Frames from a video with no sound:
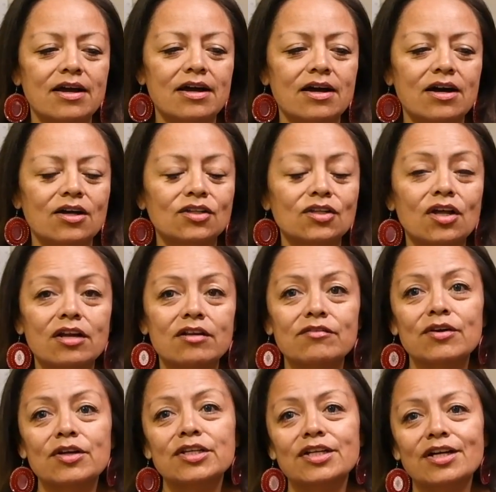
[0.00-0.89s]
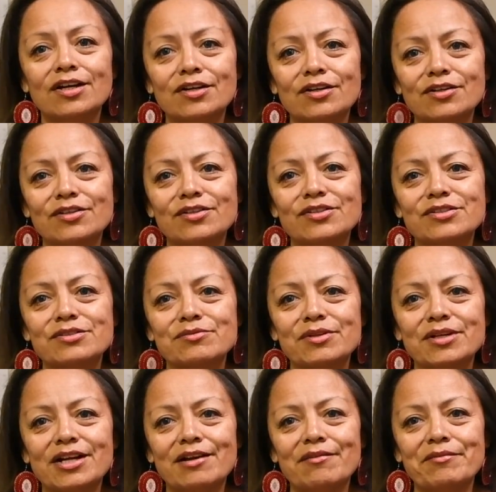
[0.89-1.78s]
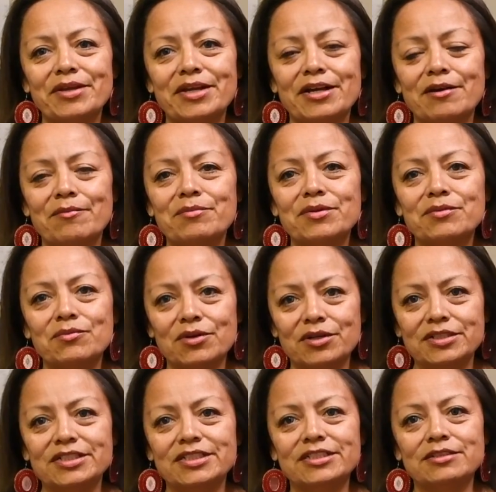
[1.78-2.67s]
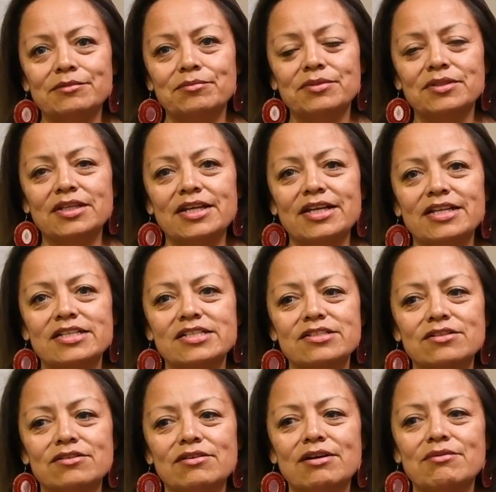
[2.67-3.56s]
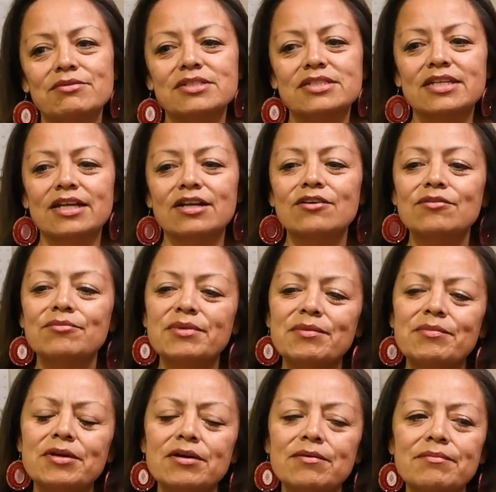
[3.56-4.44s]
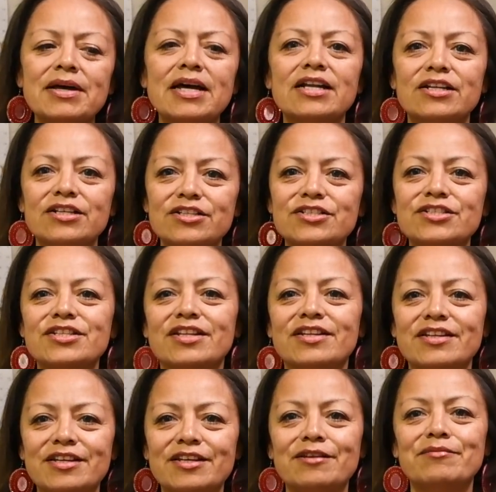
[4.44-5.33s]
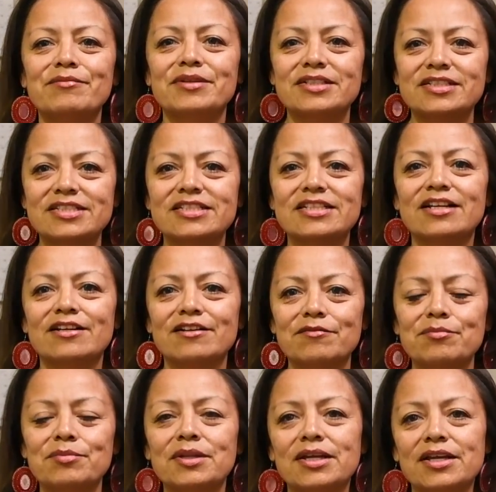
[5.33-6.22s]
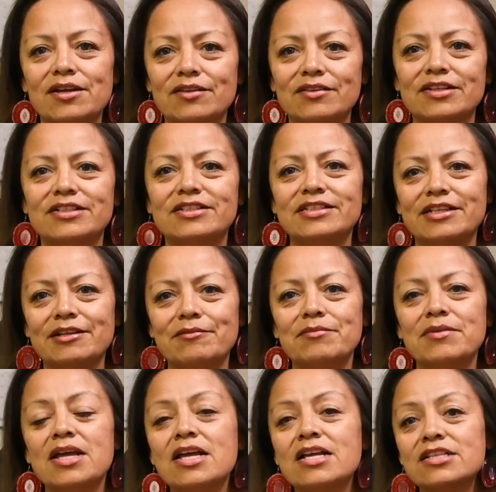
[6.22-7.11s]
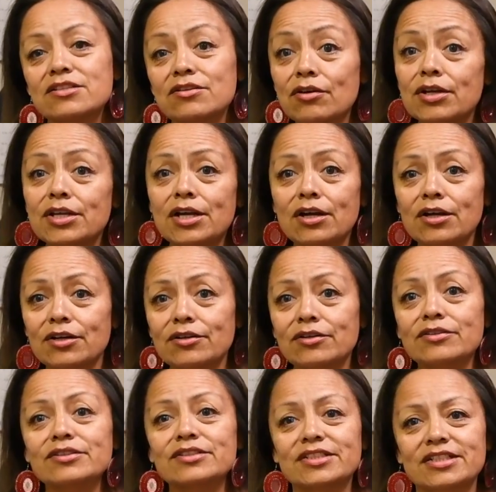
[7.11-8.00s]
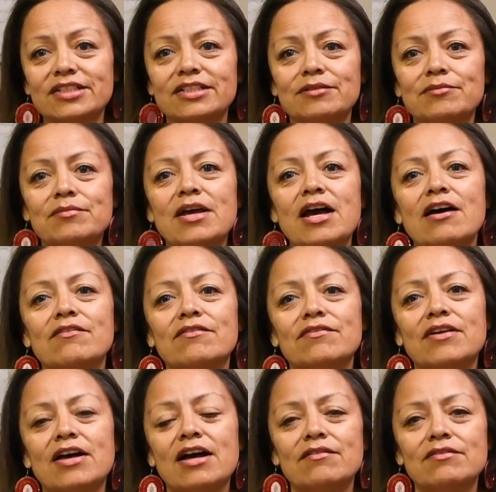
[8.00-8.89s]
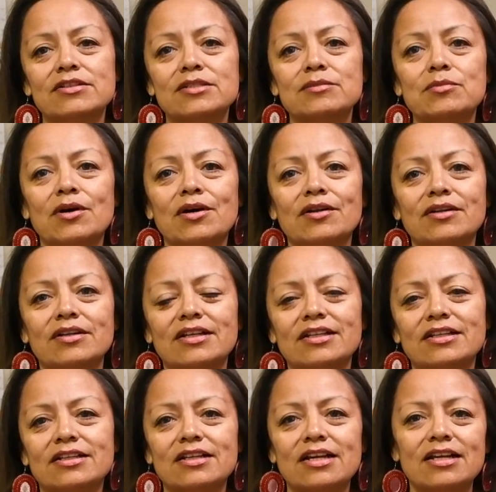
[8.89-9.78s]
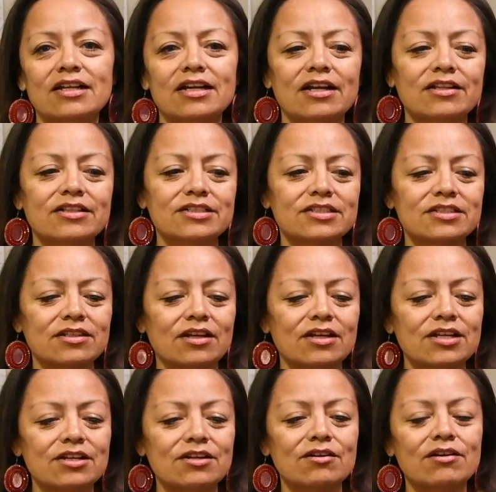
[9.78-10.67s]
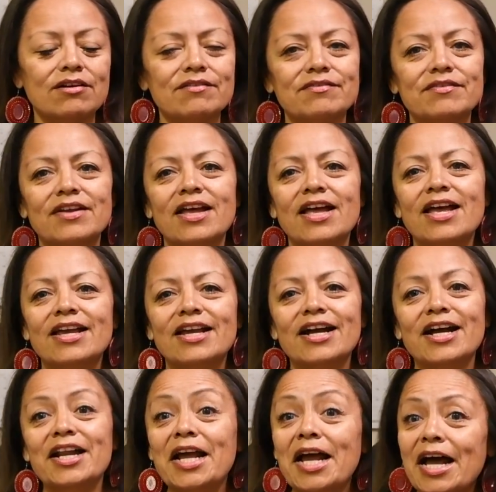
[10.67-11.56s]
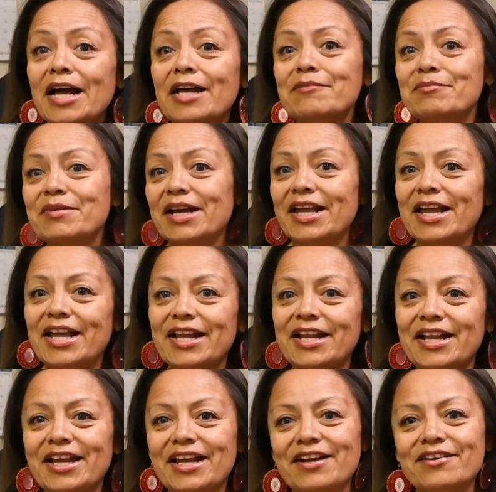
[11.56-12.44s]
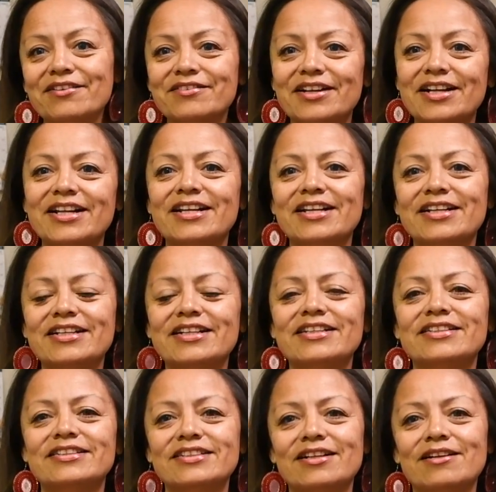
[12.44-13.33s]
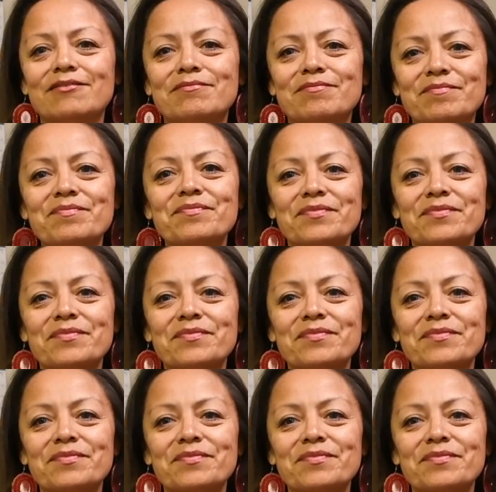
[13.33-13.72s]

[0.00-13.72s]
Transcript: a lot of our young girls were coming up and wanting to play. So I was like, oh, maybe I'll manage the team instead of play on the team, so our young girls can have a spot. And I just thought, I've kind of had my heyday already, and